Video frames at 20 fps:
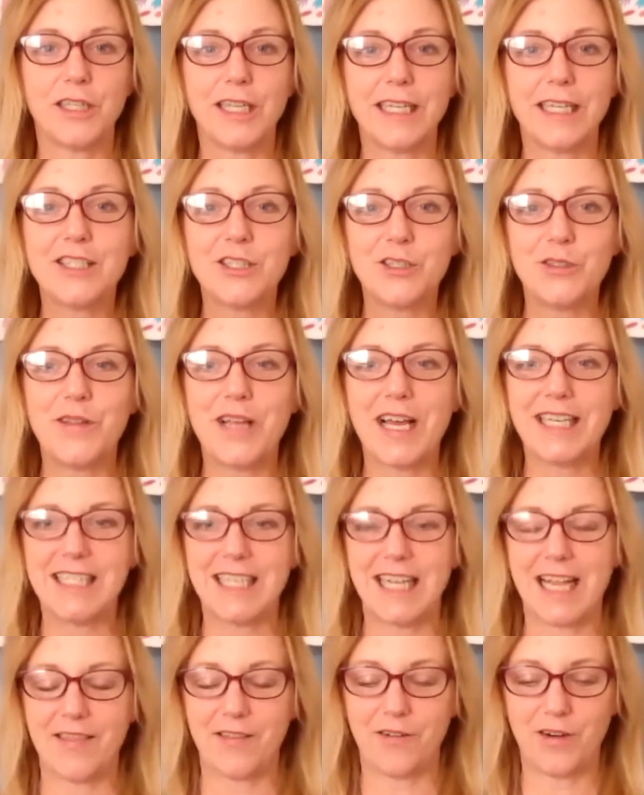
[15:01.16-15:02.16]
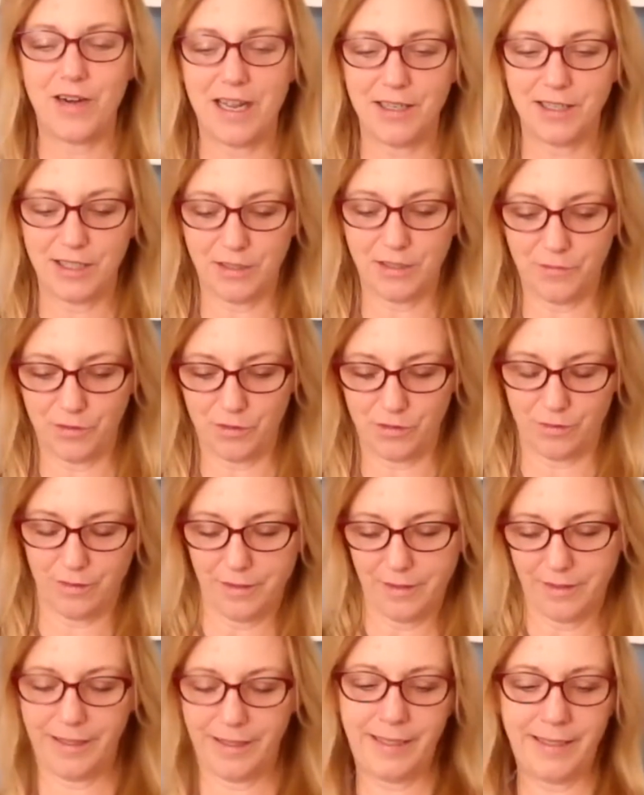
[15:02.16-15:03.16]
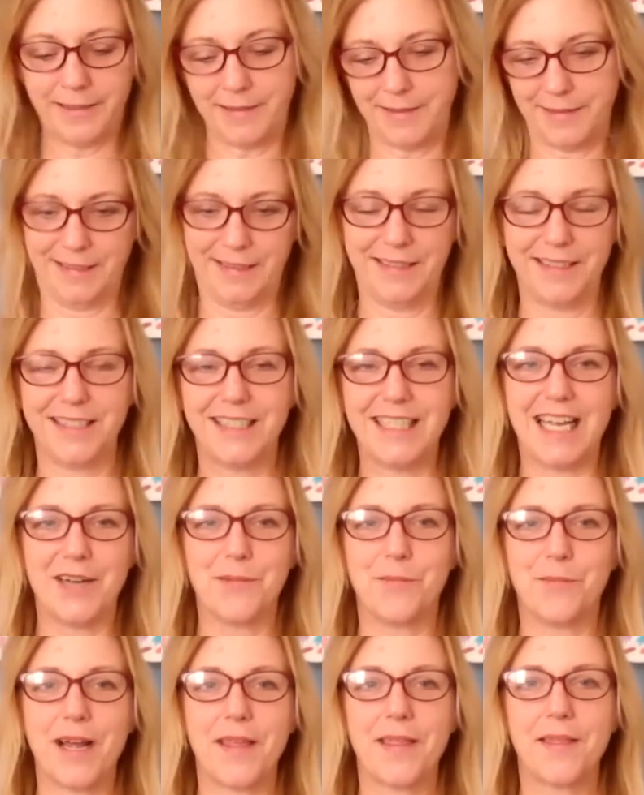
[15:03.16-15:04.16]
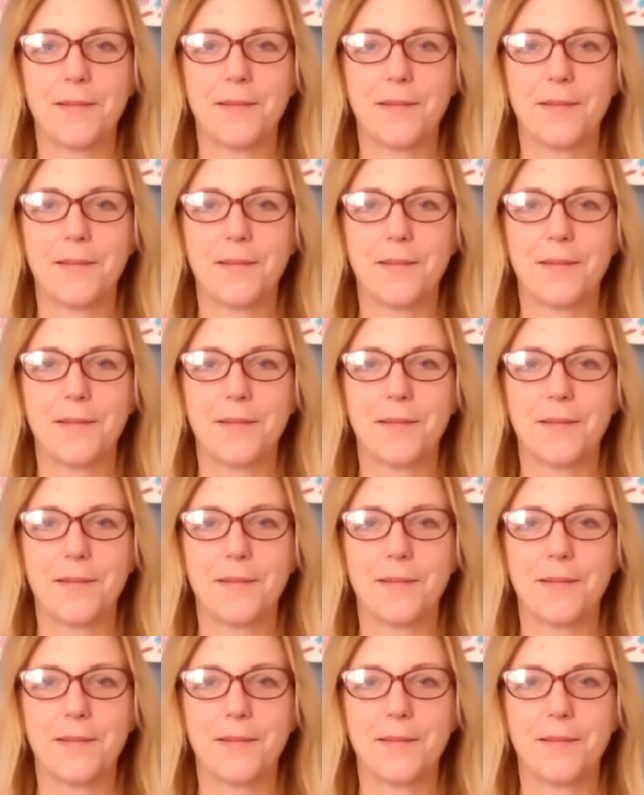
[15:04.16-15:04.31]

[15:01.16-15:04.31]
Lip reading: let's do that together now. So take a breath.